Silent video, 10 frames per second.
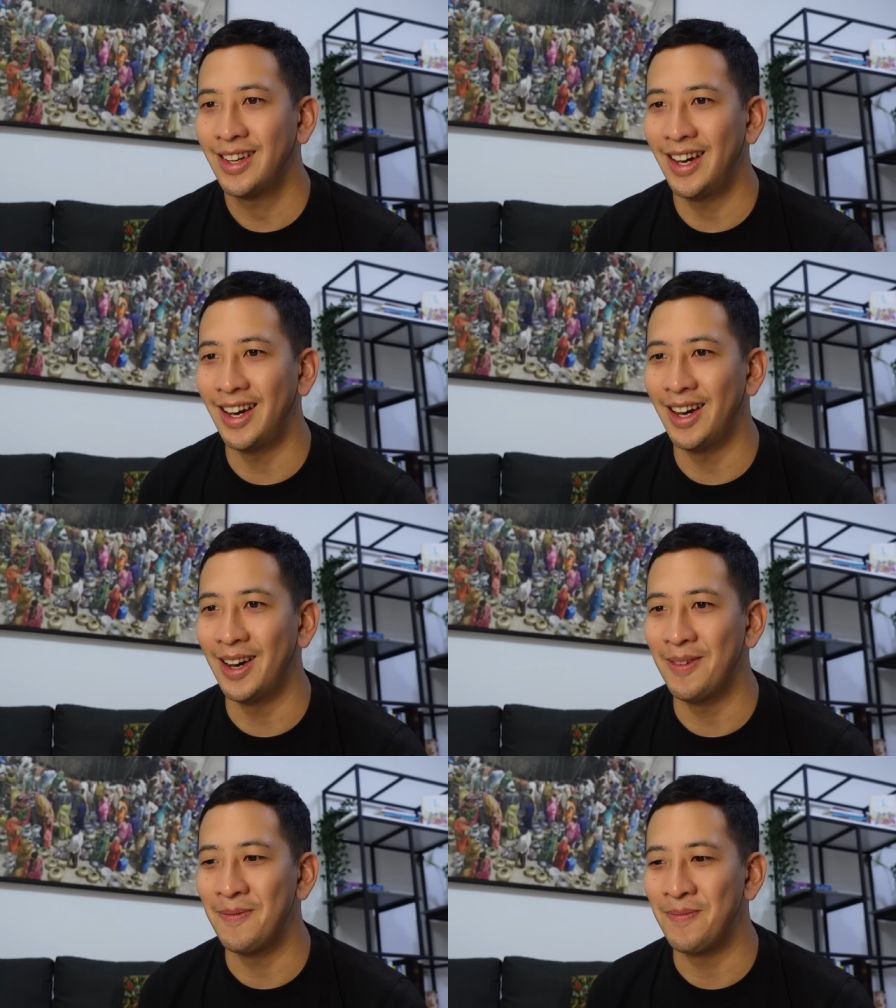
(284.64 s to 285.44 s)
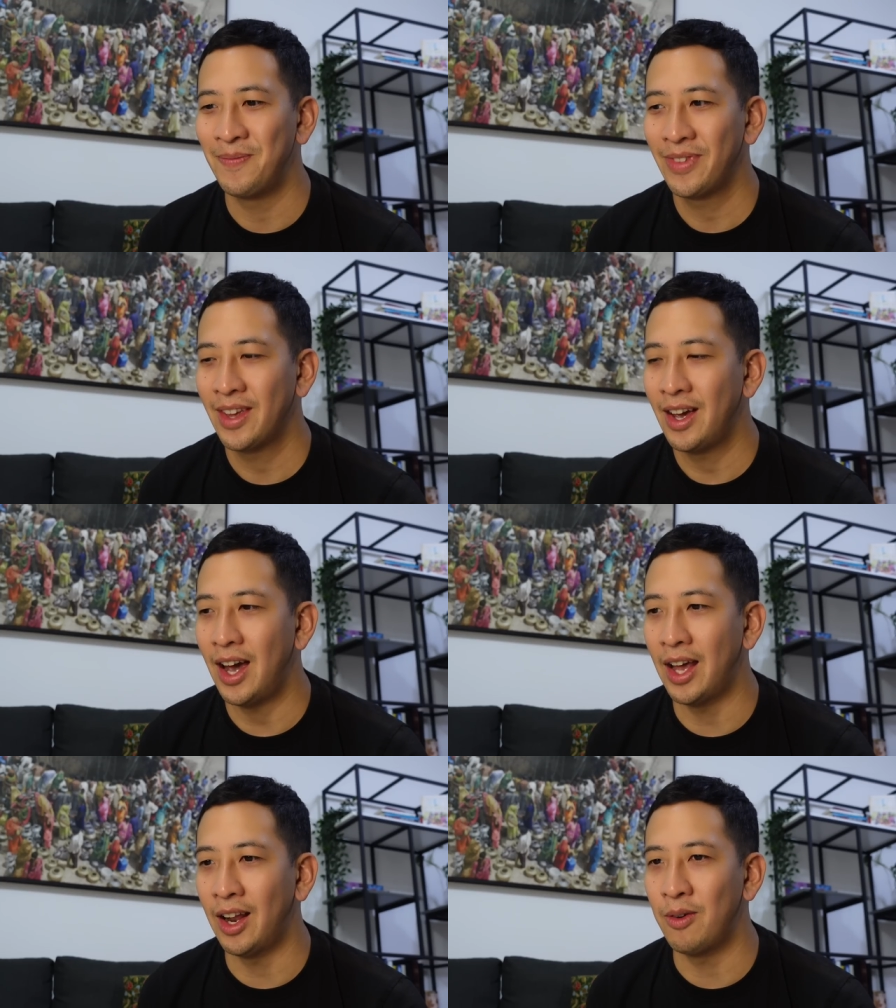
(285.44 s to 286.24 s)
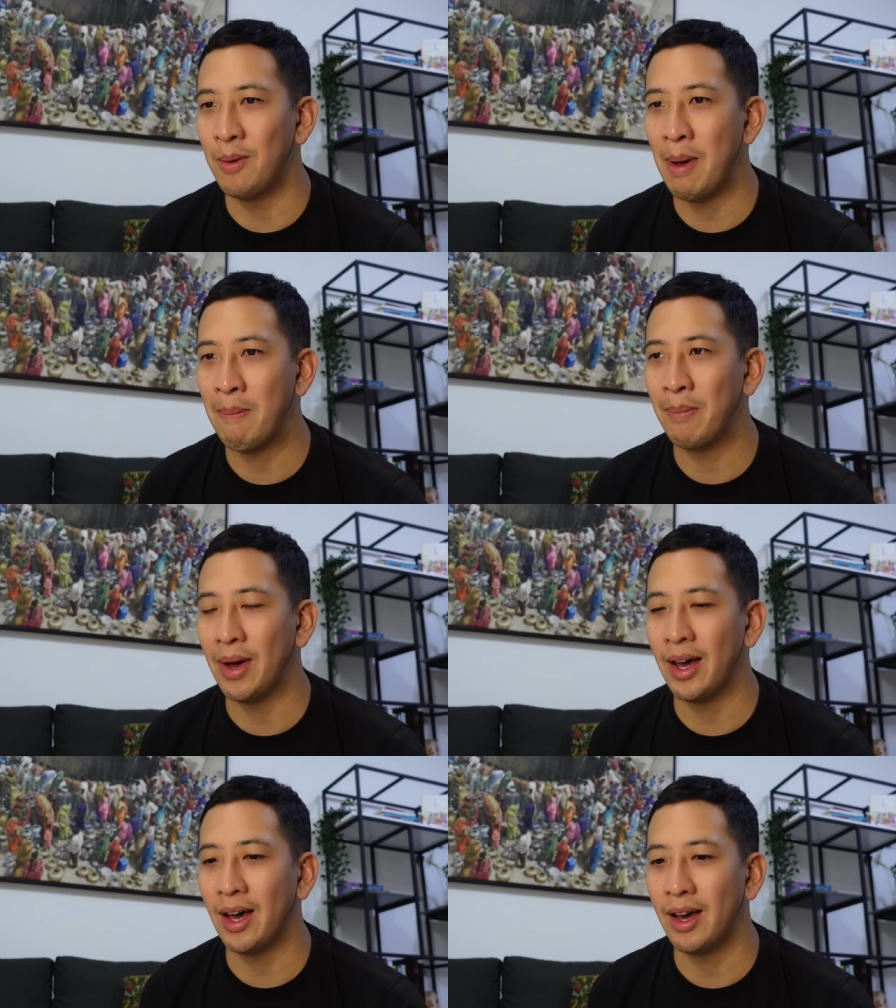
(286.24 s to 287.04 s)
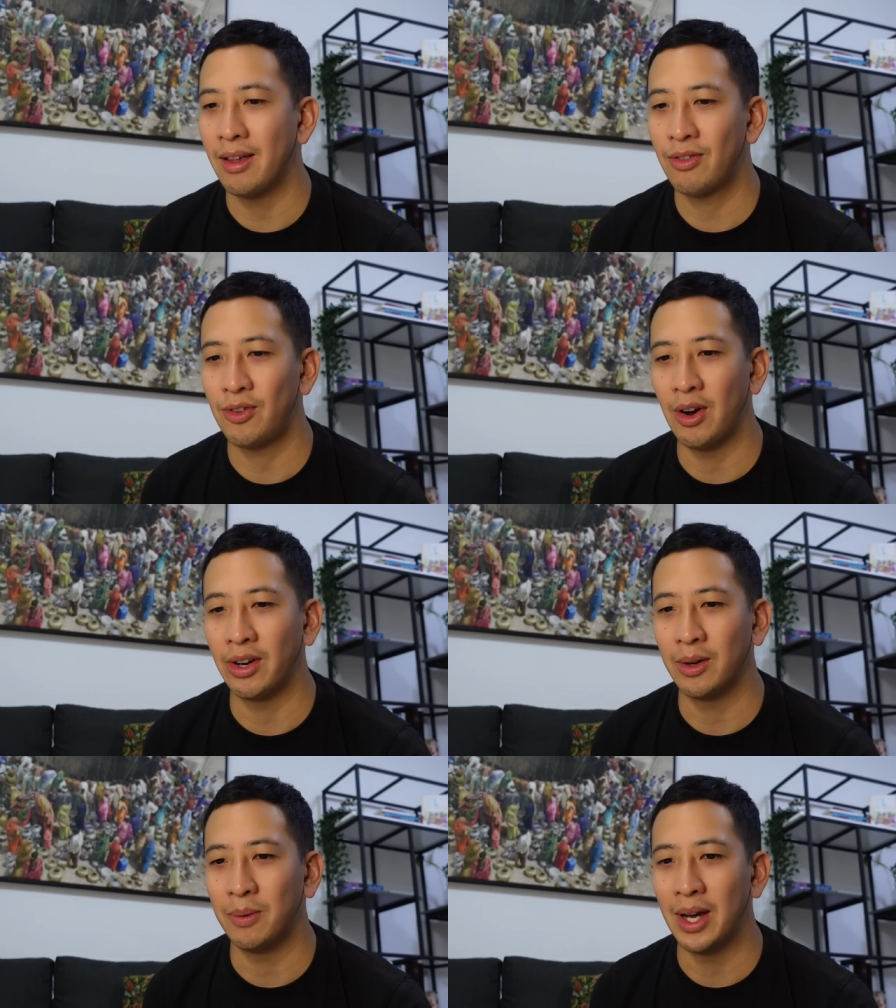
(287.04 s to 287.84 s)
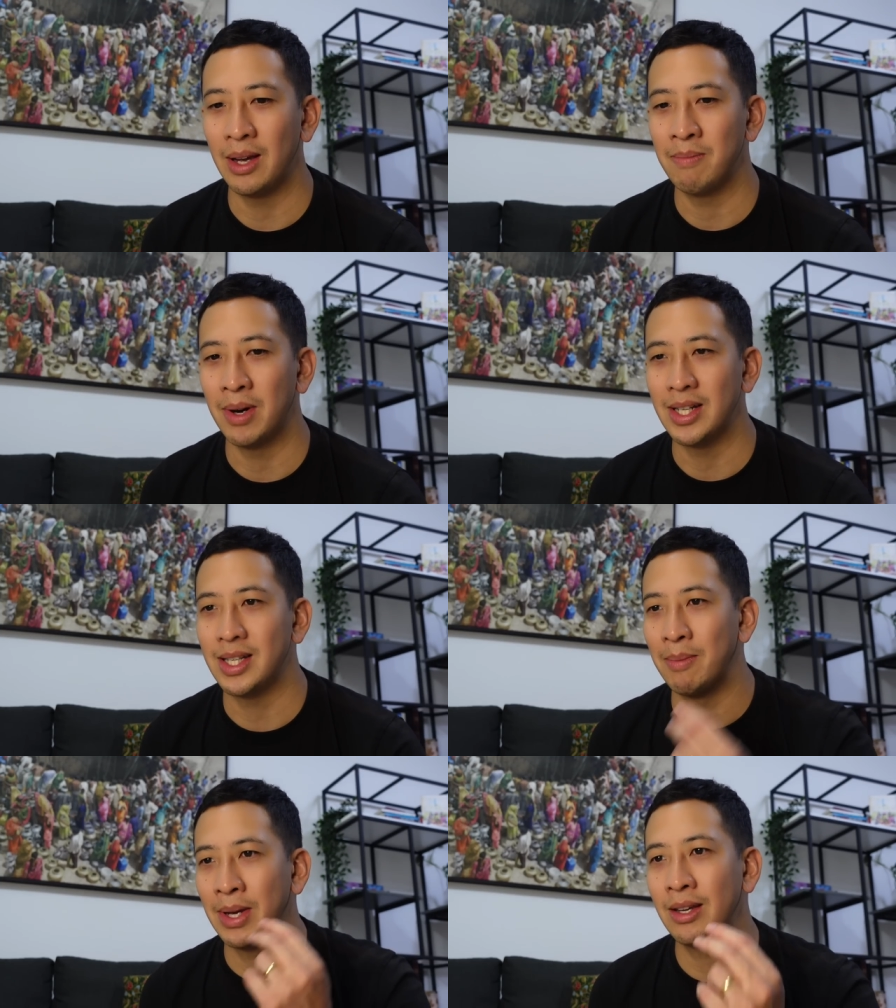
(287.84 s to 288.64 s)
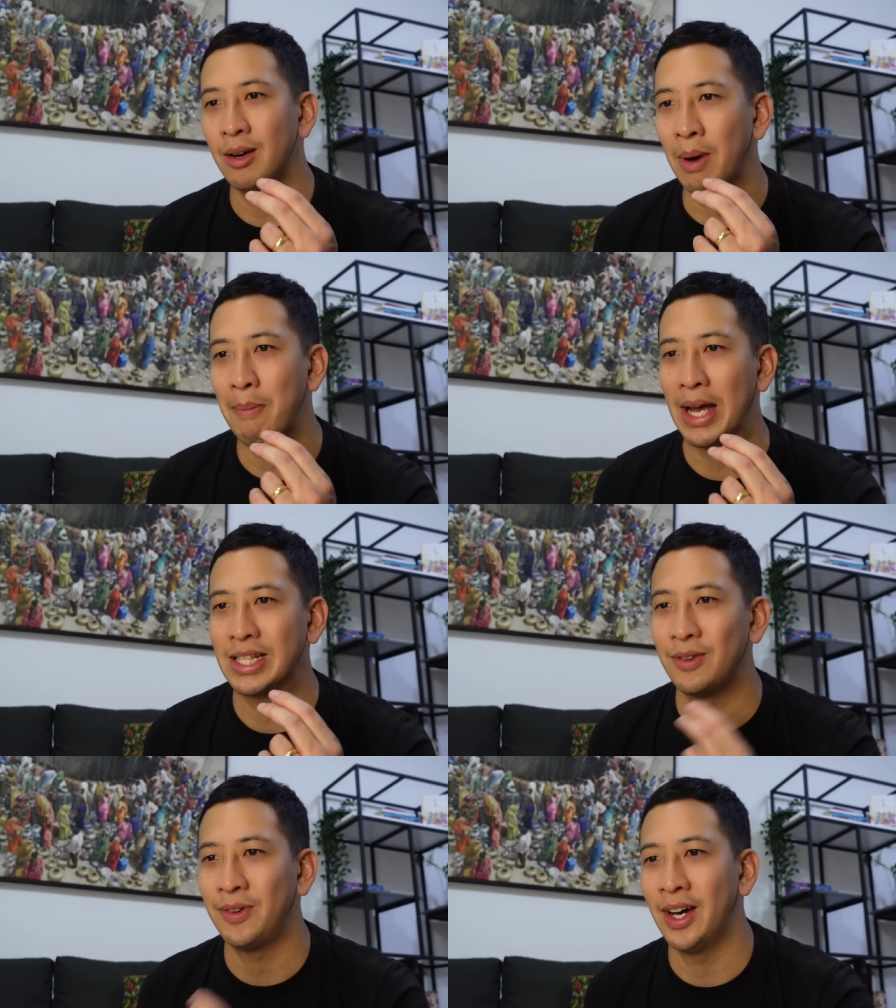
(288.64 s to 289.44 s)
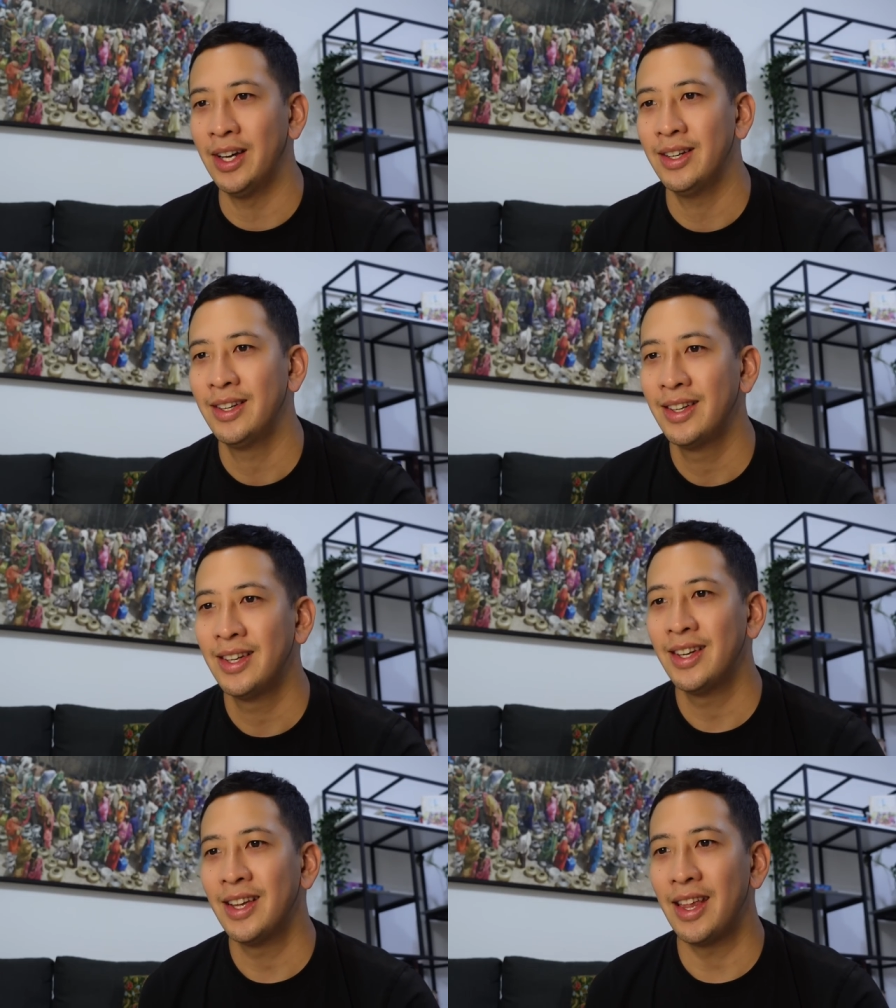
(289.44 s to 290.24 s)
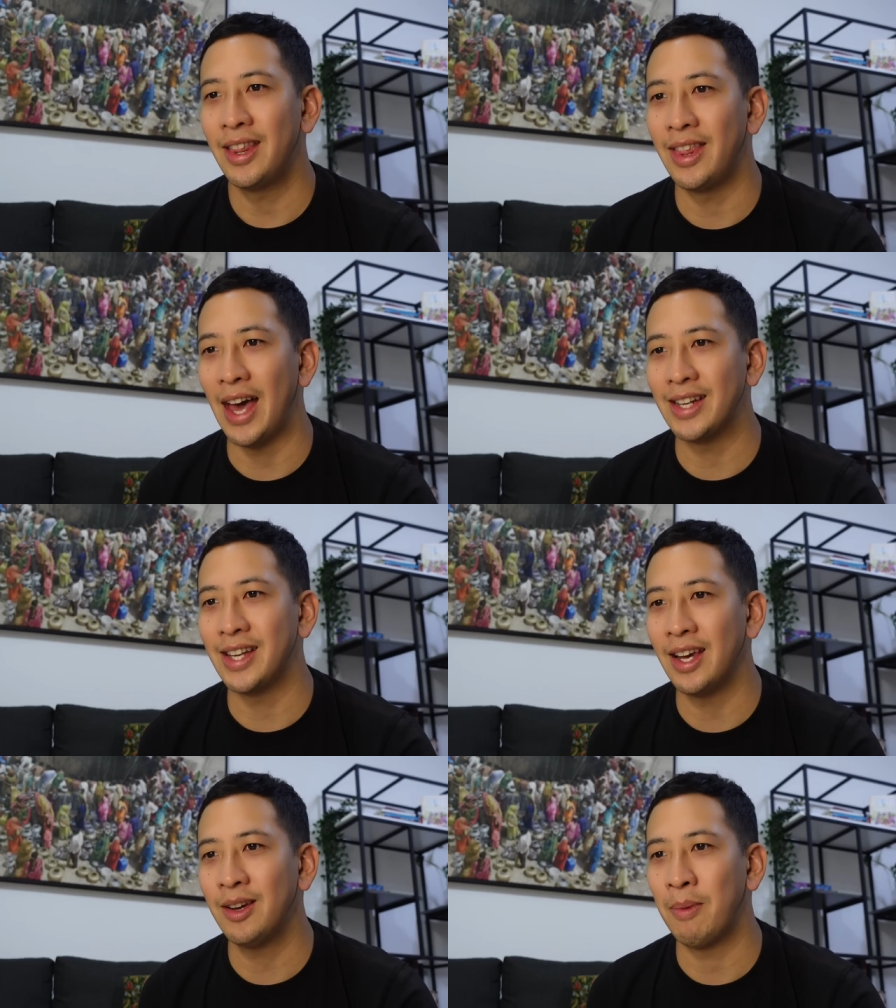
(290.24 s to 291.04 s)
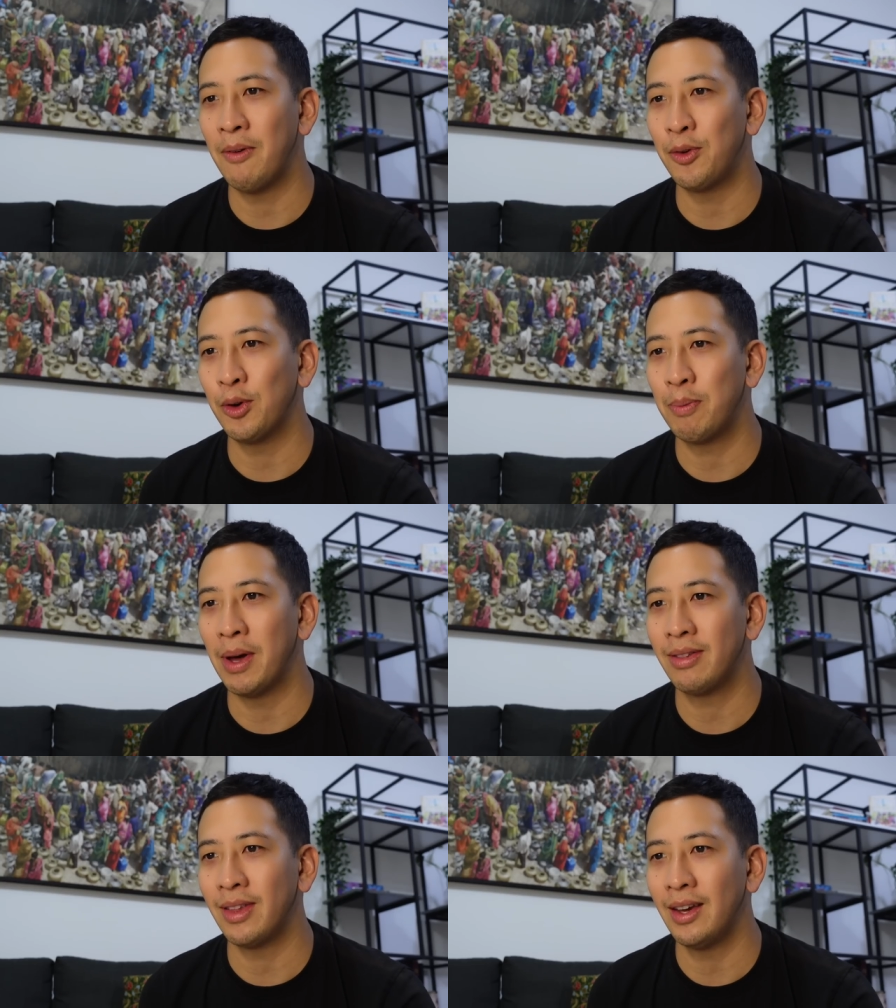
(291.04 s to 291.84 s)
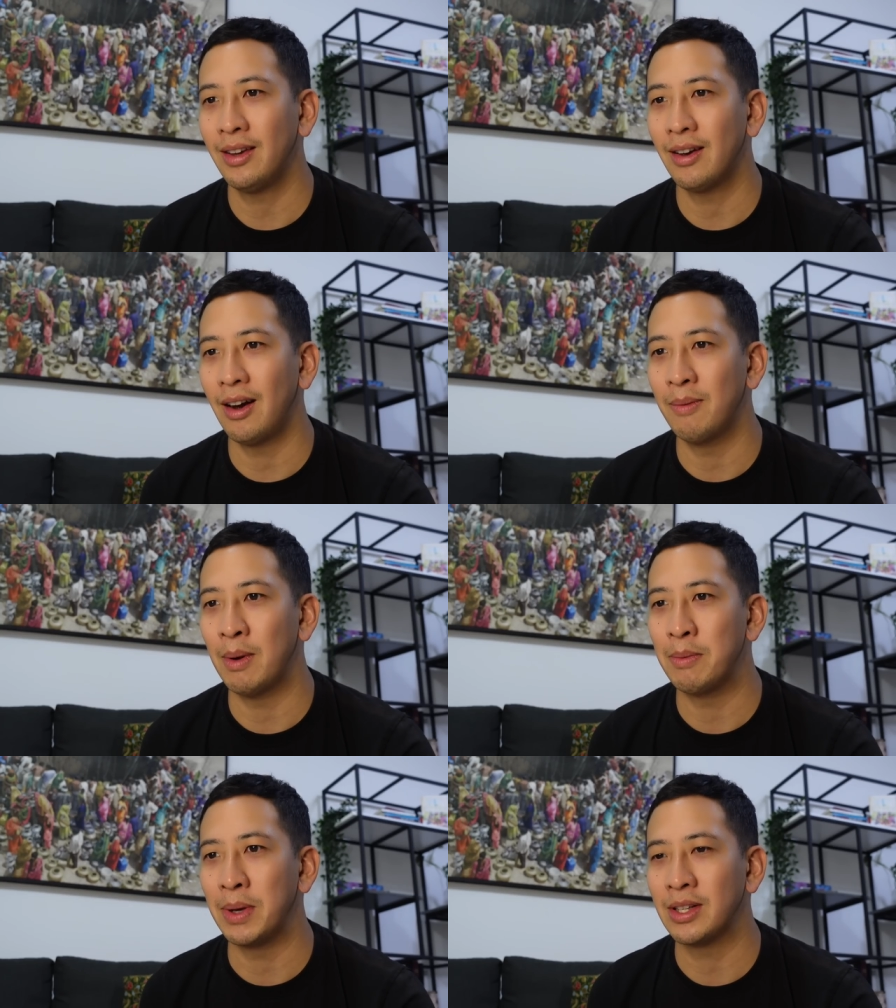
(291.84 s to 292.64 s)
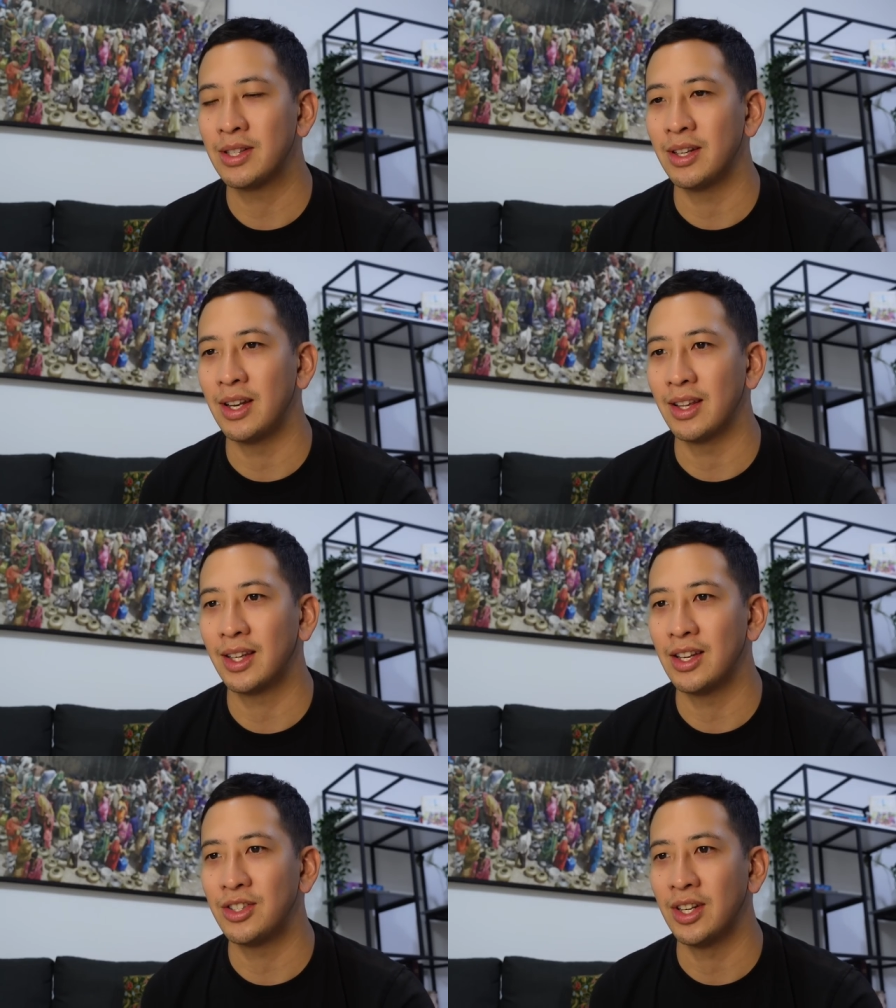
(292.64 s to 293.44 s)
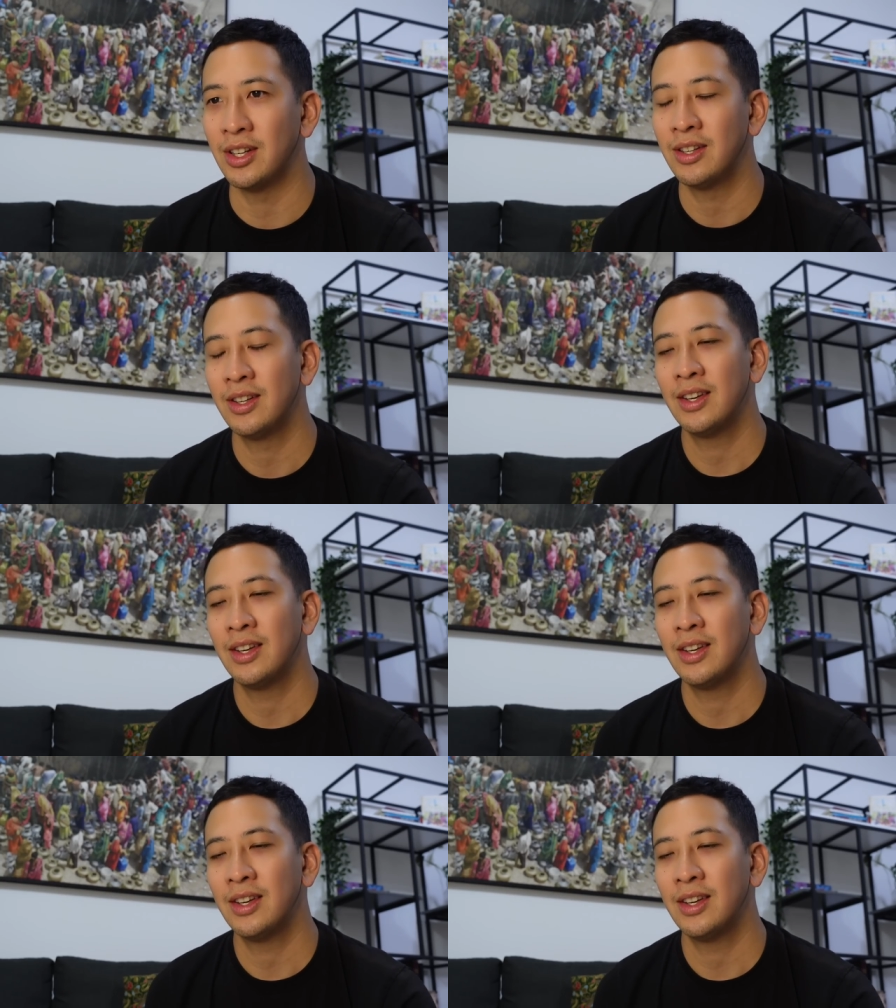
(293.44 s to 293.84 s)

Um, and I remember throwing away my dummy or my pacifier that day on my fourth birthday. I remember being stood at the kitchen.